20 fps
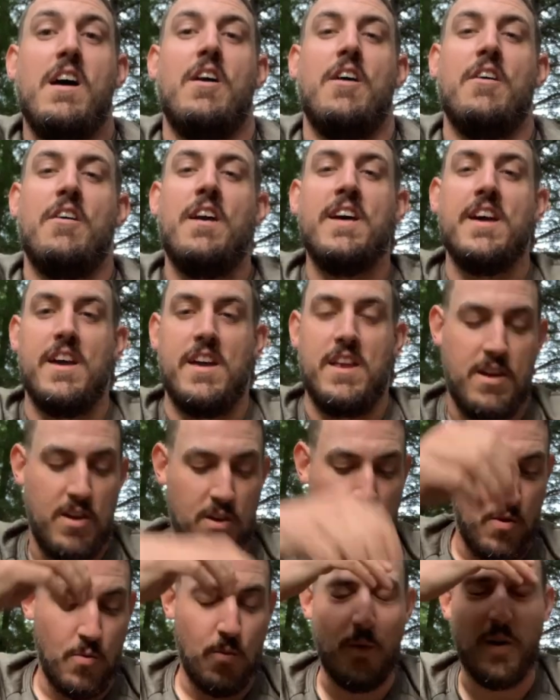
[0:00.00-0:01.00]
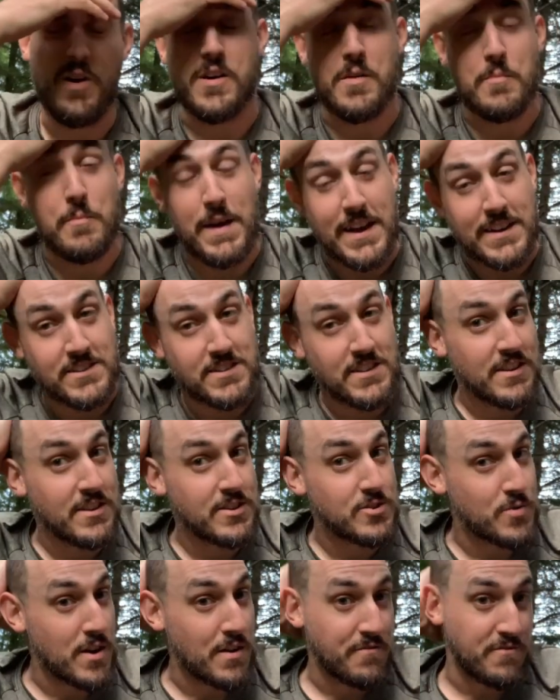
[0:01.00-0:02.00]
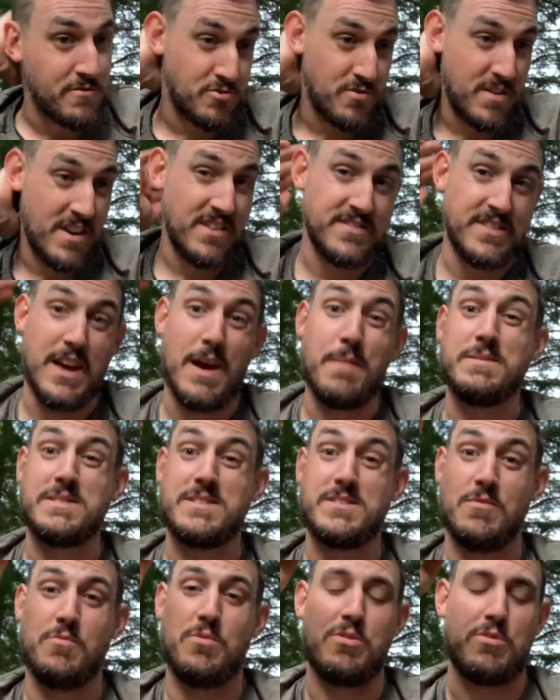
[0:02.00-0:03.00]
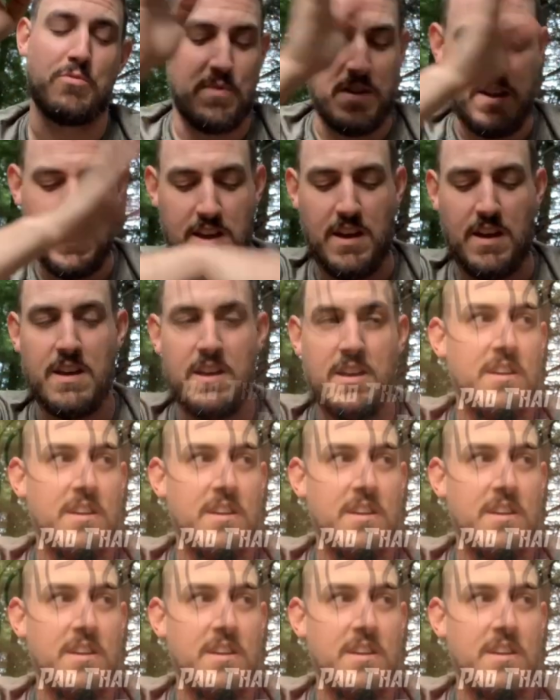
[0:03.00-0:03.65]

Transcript: All right, welcome back to Trail Food Trials episode three.